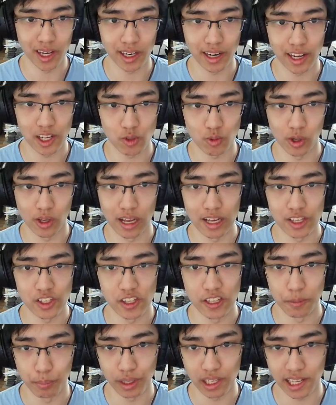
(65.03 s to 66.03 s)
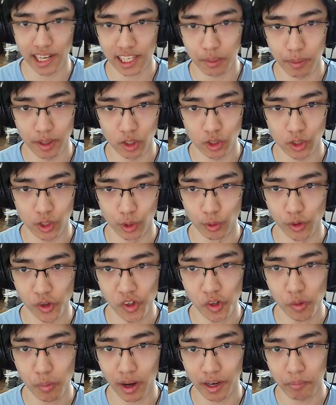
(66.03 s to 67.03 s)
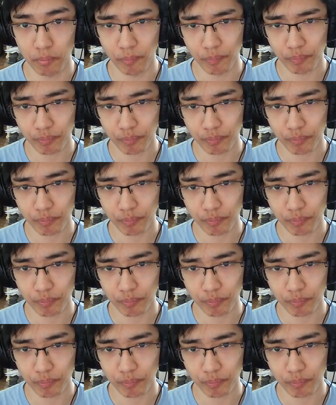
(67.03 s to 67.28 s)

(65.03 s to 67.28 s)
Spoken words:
as well as the Black Metal Guruman.